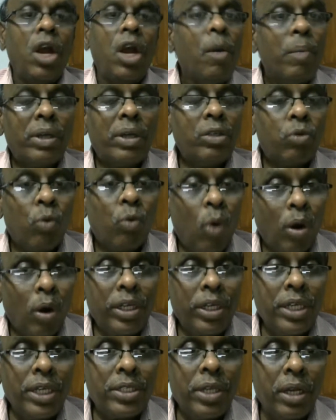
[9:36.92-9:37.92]
But
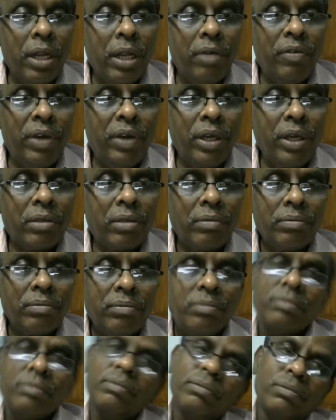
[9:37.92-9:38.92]
what is living
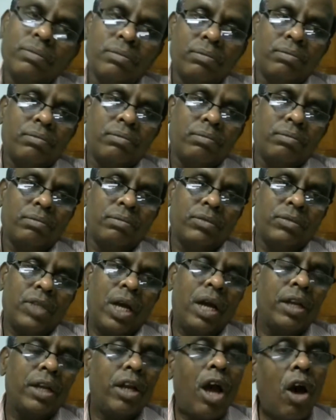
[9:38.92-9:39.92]

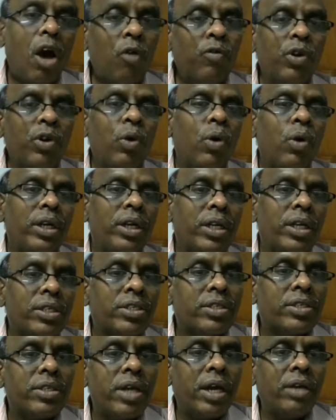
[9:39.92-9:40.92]
and how you
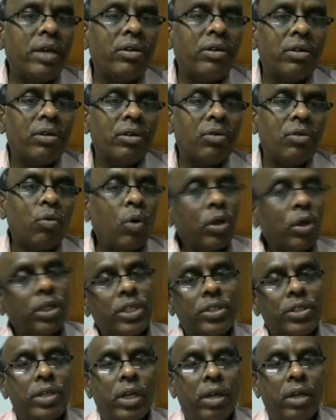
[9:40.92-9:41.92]
understand what
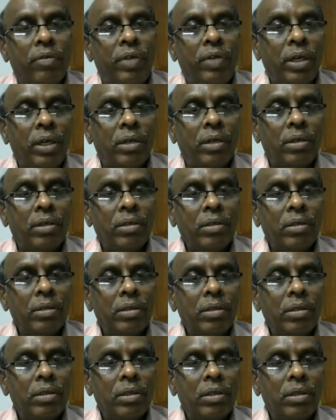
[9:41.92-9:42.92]
is living
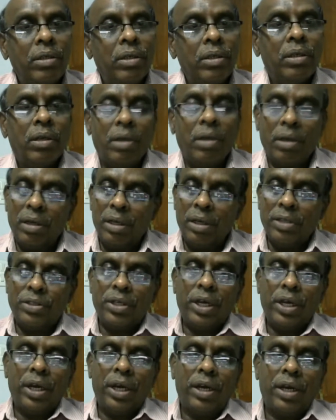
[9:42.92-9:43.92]
is
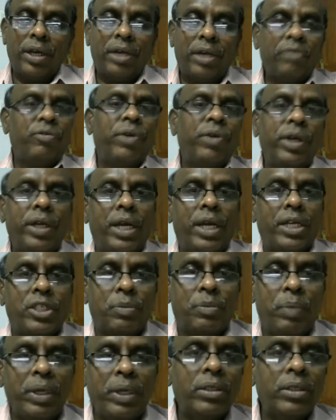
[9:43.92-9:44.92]
a different
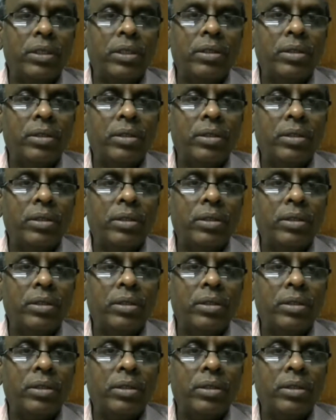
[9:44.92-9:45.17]
aspect.